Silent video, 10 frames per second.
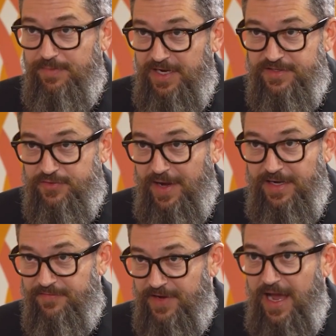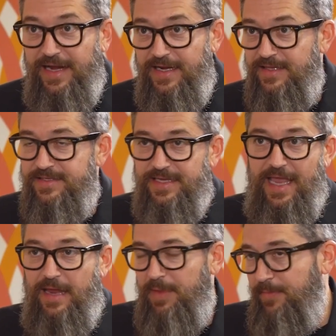administrative guidance,
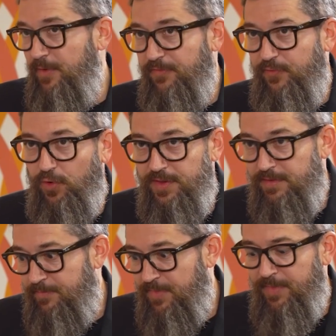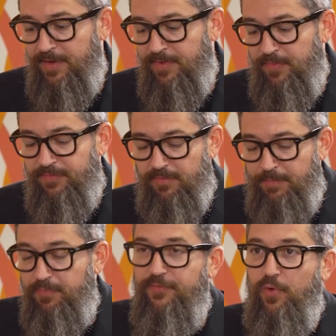again, maybe
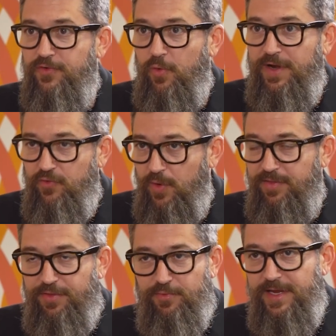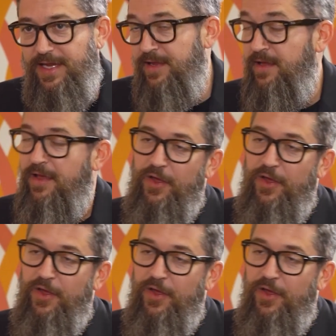right before 2023.